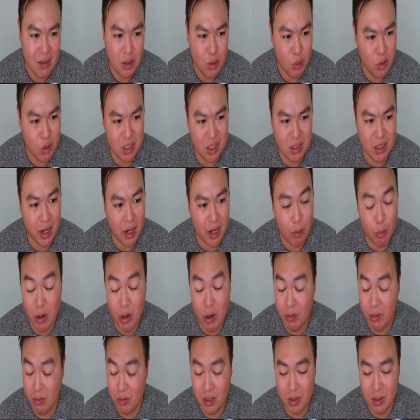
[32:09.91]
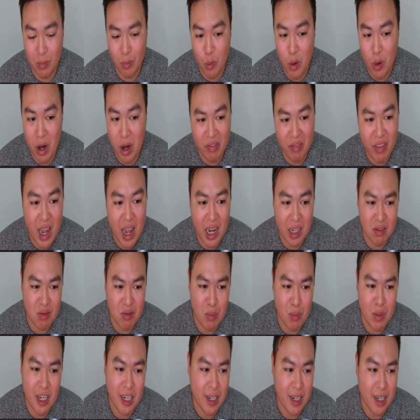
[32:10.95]
which is like some red flags for
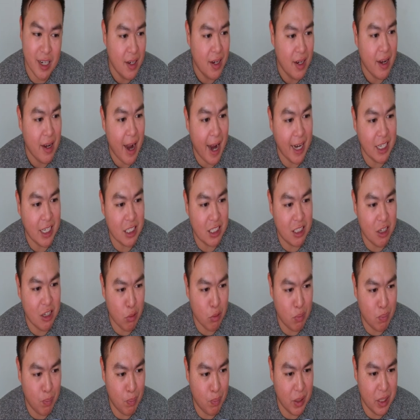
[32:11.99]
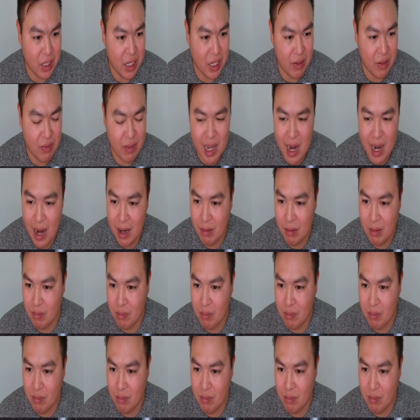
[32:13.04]
me. I just don't believe that